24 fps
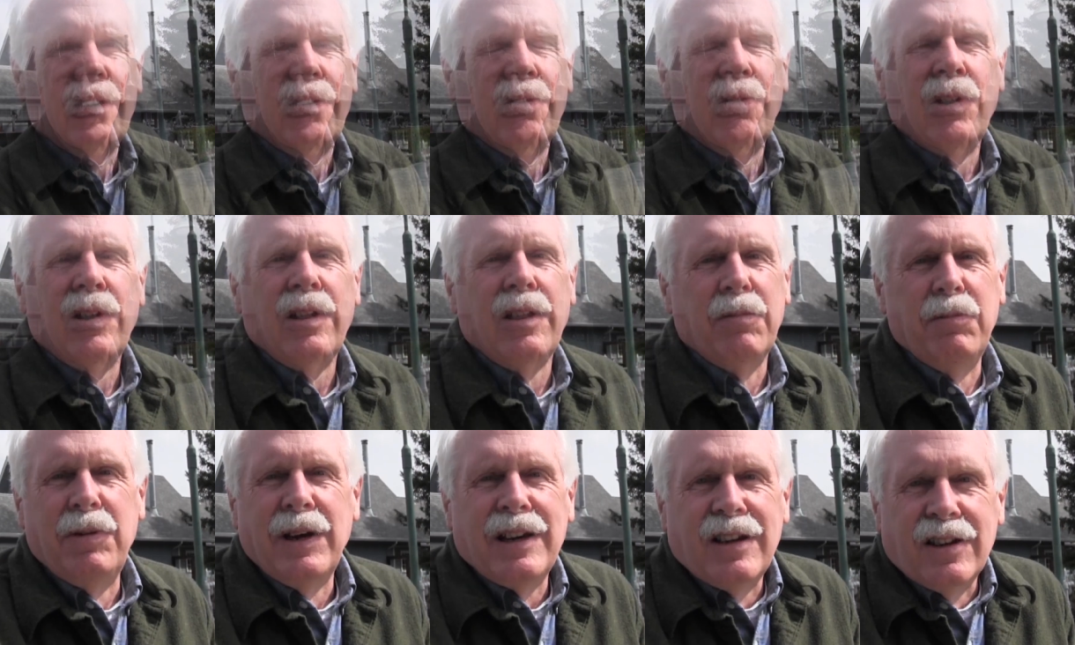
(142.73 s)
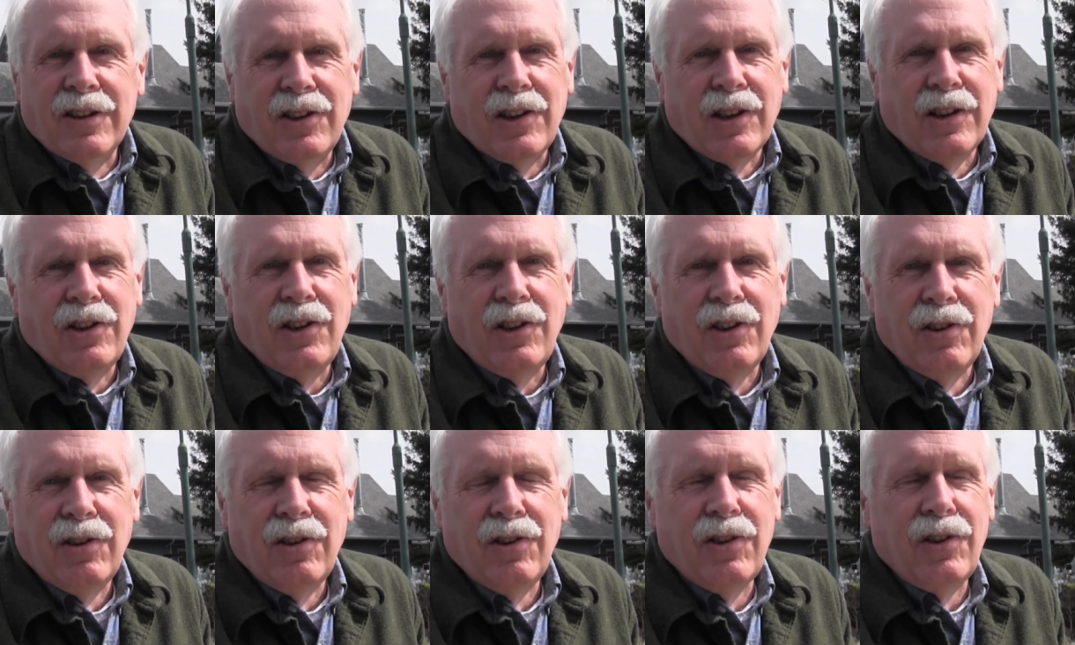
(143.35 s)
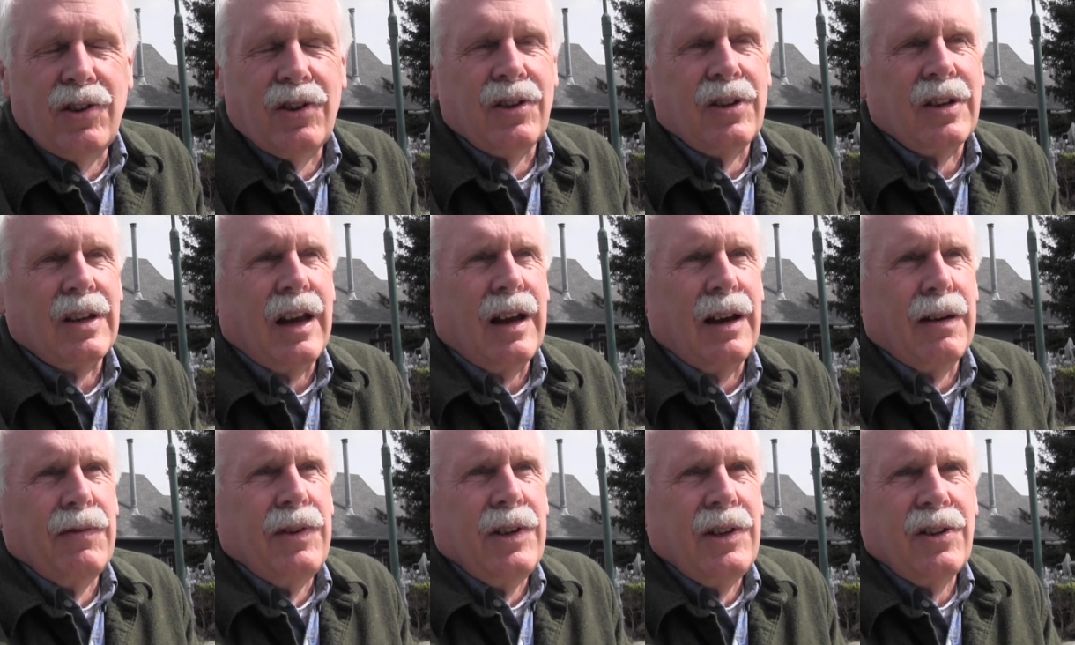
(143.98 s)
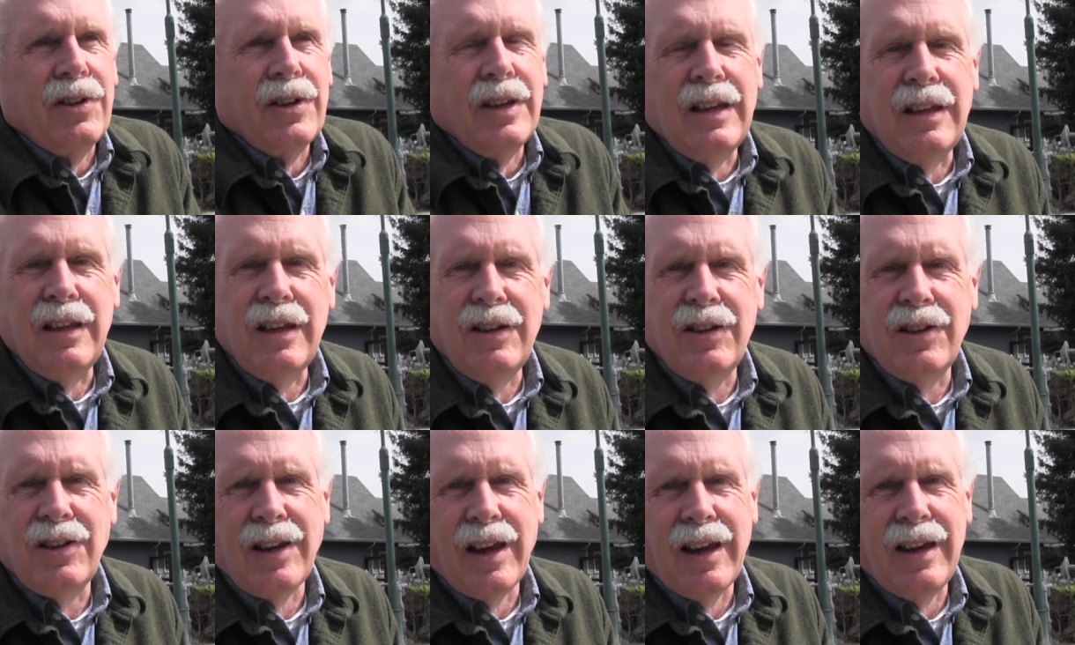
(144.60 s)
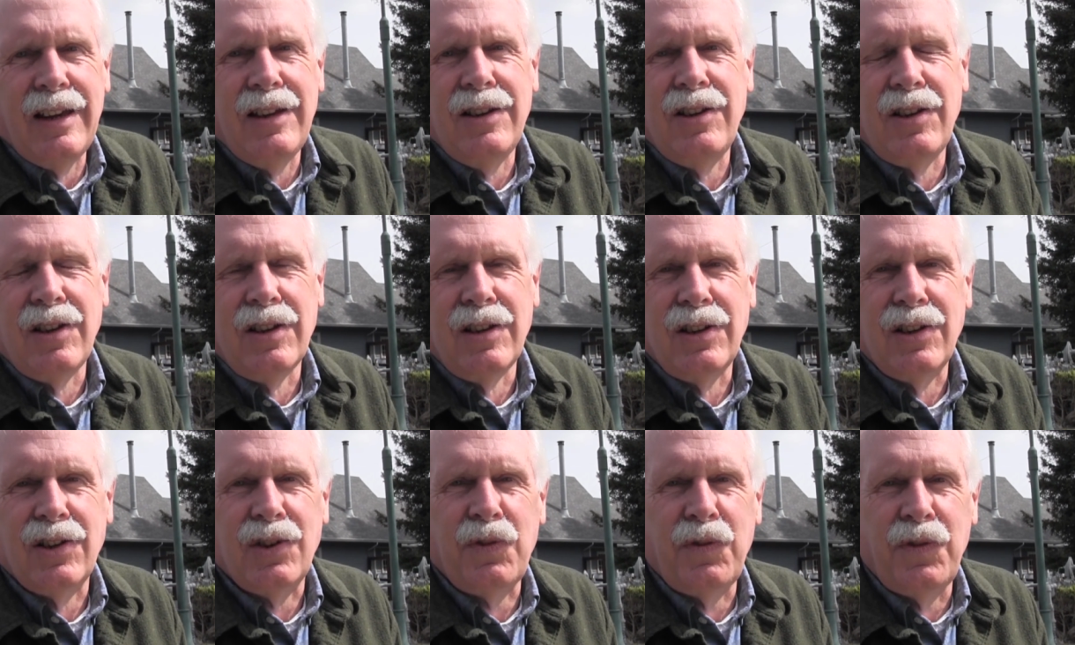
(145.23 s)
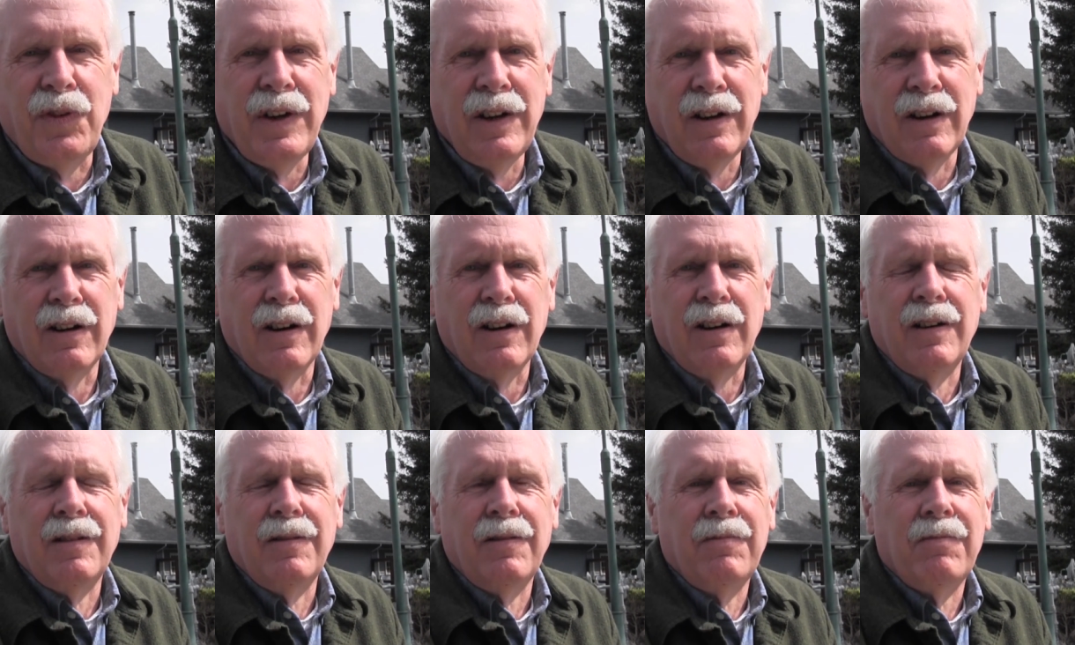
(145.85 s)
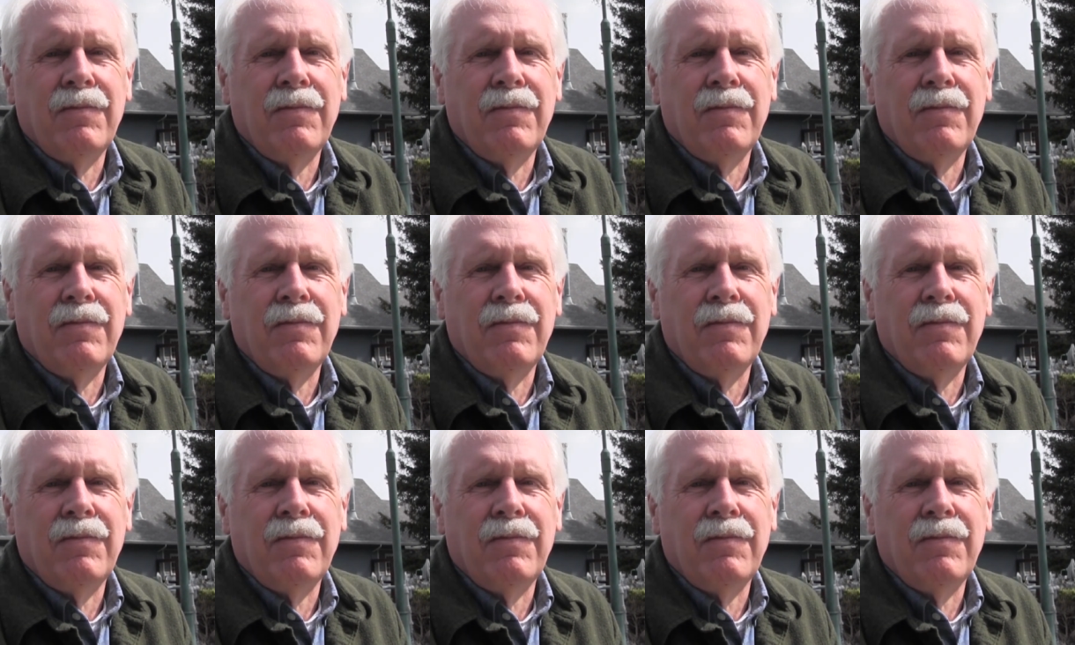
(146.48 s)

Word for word: One of the biggest issues, obviously, these days is fear.